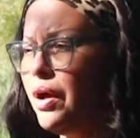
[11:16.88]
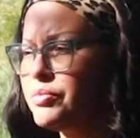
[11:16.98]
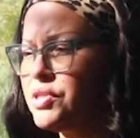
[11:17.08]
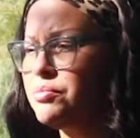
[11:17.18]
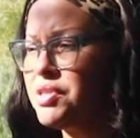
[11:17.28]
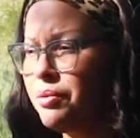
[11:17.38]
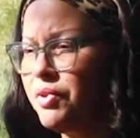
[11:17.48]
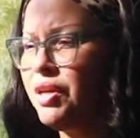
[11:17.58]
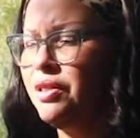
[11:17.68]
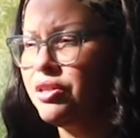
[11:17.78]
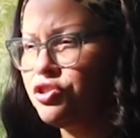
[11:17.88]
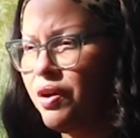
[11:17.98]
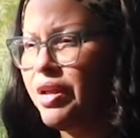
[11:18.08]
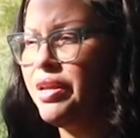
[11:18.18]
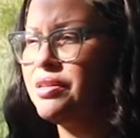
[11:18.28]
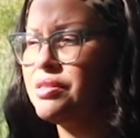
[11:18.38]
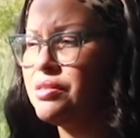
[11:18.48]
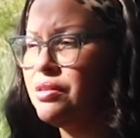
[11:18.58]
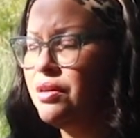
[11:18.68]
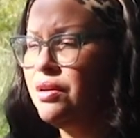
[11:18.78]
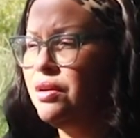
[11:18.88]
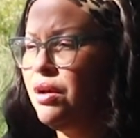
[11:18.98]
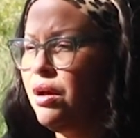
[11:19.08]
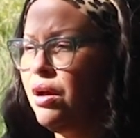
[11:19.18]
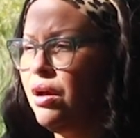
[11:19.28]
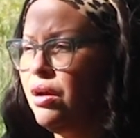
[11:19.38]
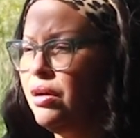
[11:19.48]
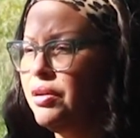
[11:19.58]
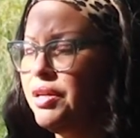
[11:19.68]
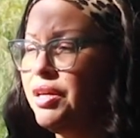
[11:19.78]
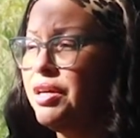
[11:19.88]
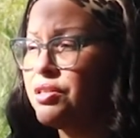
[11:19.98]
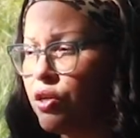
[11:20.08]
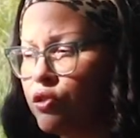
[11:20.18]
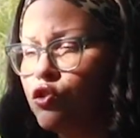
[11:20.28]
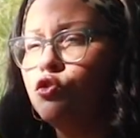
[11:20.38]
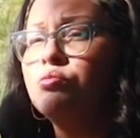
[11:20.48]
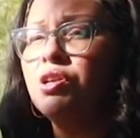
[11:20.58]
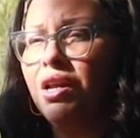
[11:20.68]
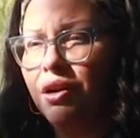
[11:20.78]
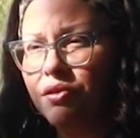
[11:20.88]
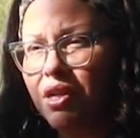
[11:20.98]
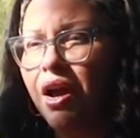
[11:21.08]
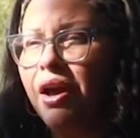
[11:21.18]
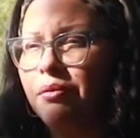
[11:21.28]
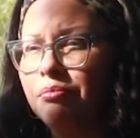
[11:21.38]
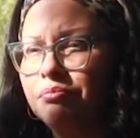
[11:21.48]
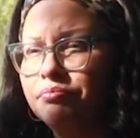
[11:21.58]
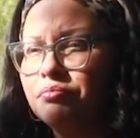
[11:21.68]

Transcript: Sometimes the electronics, it consumes a lot of time,